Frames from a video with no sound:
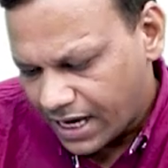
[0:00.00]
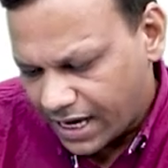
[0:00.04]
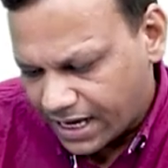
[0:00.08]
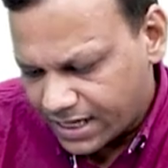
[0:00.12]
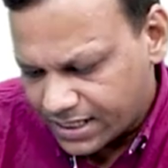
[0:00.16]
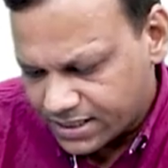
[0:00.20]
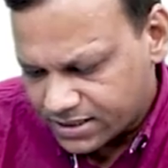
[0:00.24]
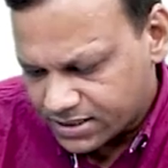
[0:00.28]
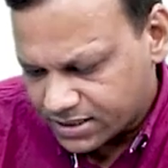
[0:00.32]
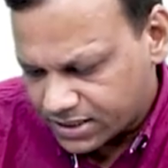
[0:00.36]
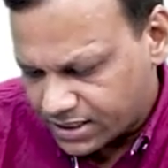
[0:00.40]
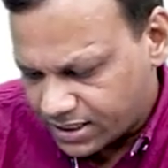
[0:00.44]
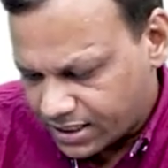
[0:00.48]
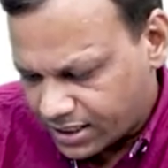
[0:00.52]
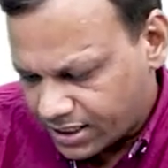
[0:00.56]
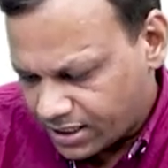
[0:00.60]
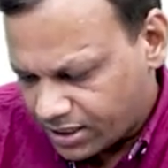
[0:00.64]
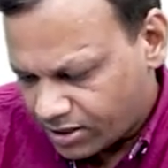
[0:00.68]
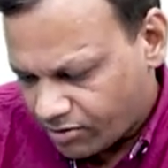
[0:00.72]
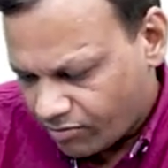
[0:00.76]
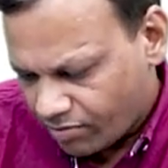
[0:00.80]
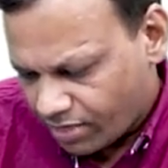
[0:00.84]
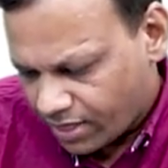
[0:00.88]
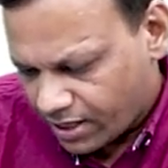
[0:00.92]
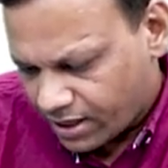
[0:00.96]

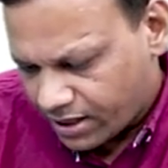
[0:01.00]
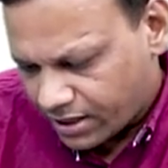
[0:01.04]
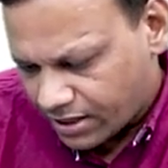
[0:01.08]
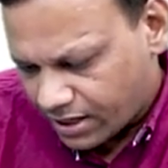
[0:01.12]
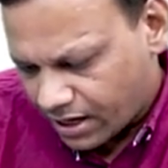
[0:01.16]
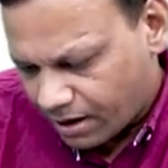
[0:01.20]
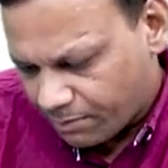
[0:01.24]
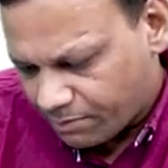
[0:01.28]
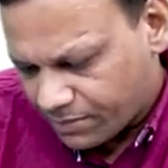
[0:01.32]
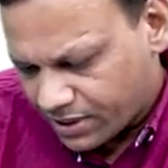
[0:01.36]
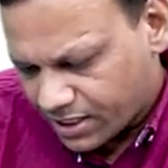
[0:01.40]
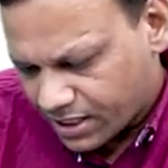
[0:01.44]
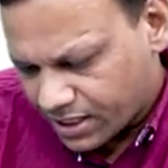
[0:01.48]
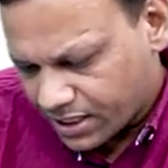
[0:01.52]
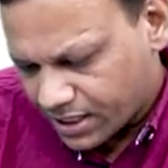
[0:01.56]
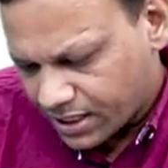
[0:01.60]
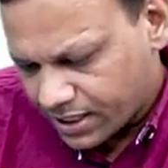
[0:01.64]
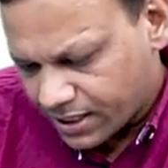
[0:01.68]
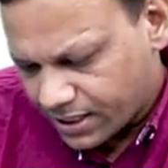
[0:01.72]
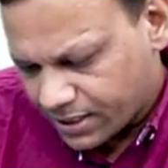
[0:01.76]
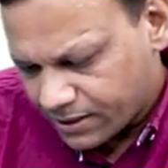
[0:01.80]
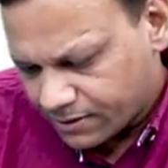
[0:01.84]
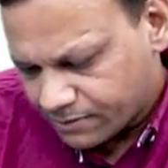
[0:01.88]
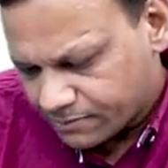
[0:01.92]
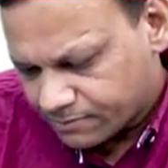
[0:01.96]
Aliskiren,
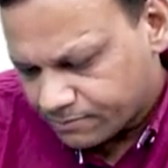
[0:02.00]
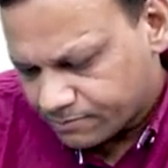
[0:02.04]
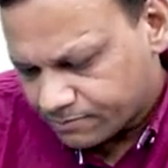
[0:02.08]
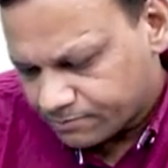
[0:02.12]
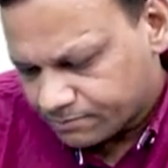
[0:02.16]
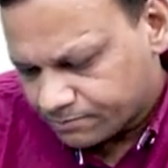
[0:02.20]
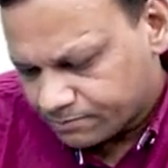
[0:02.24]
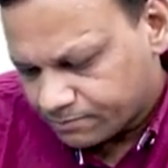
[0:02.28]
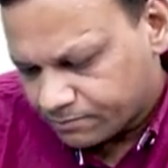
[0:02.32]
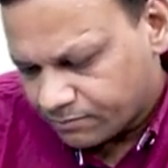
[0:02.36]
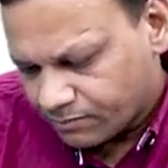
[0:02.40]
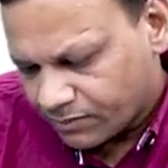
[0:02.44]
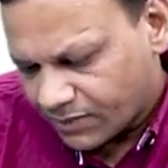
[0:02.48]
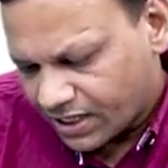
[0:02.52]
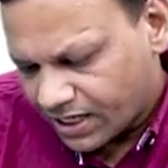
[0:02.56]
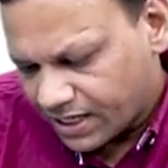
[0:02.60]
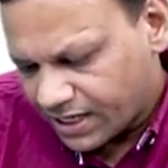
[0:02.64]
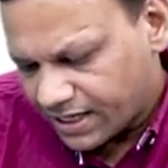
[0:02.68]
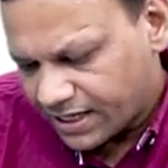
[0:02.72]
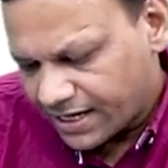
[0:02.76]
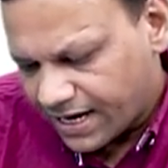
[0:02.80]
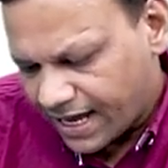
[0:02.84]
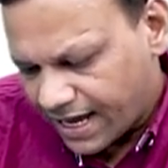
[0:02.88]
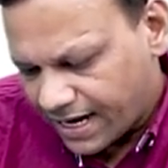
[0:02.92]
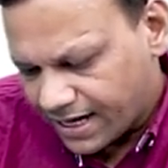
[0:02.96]
ramikiren,
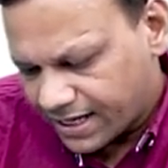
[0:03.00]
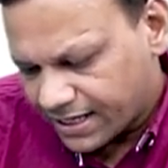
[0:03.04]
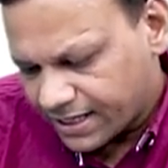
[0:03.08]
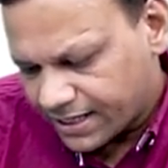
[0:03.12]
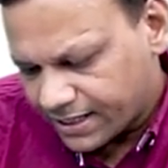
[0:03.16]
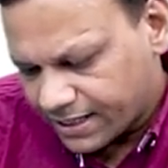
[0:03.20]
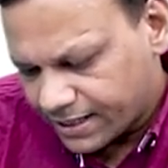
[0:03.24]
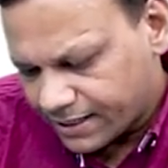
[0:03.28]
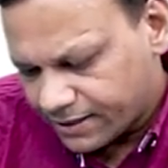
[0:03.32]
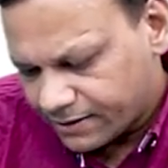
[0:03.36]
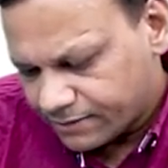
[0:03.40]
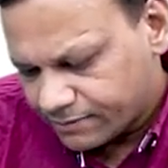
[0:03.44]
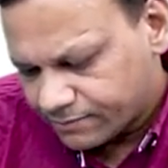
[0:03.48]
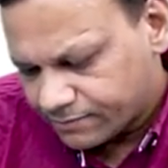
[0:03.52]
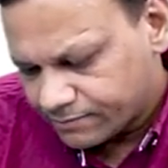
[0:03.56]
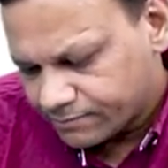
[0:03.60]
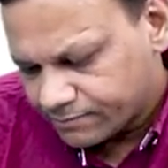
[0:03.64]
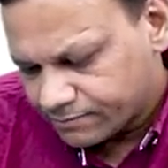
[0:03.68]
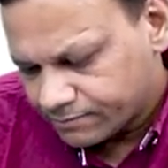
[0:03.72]
enalkiren.